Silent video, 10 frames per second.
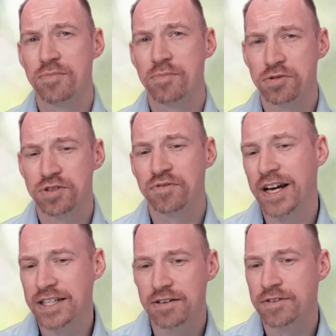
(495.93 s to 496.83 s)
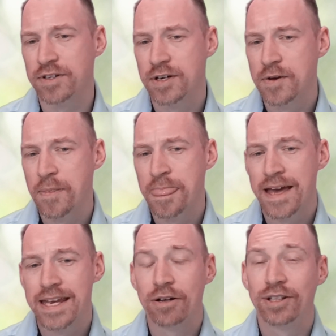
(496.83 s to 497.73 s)
the most effective.
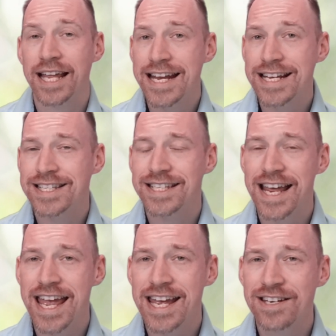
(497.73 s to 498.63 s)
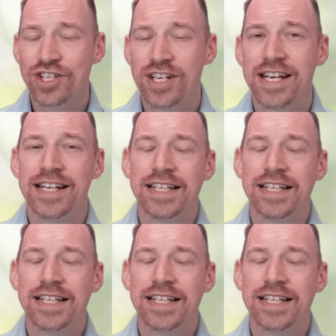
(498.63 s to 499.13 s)
Now, late stage,